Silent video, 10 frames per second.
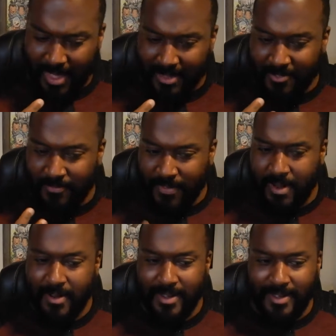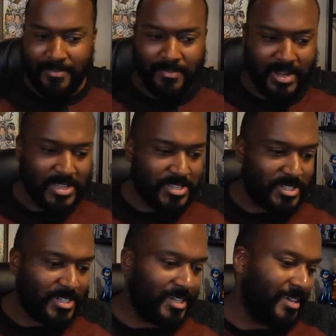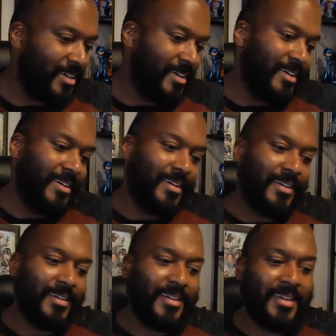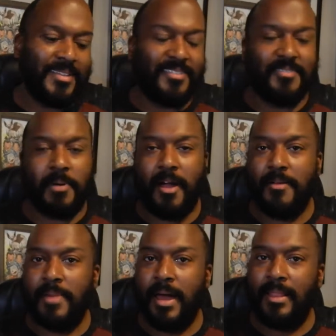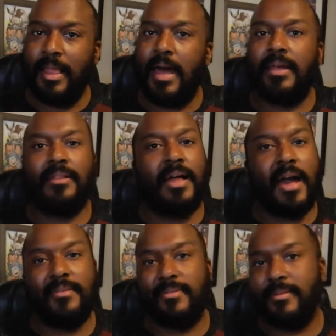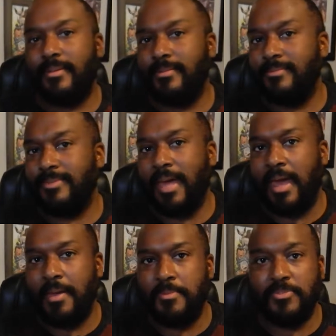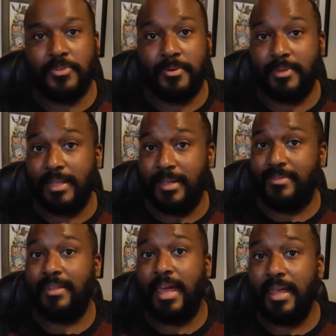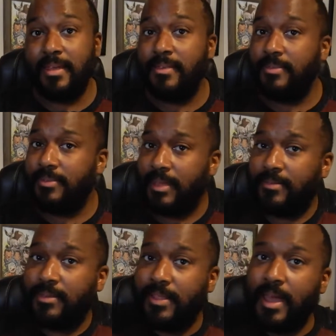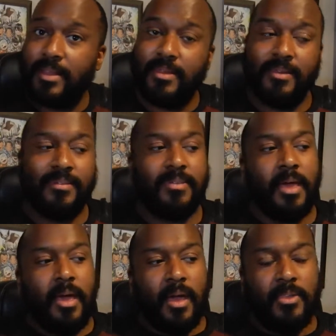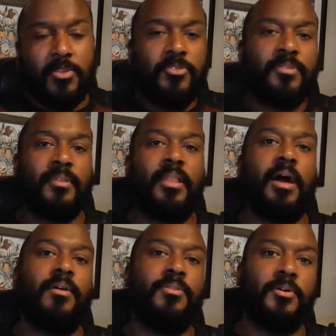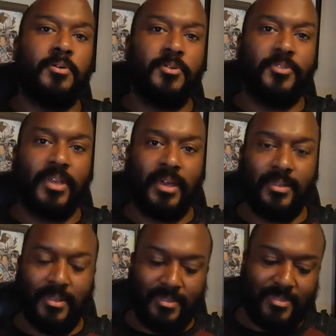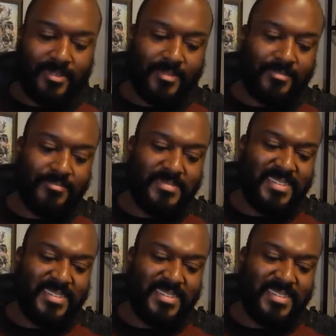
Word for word: it's very much inspired by a lot of classic games from the 1980s, 1990s. It uses a lot of those in its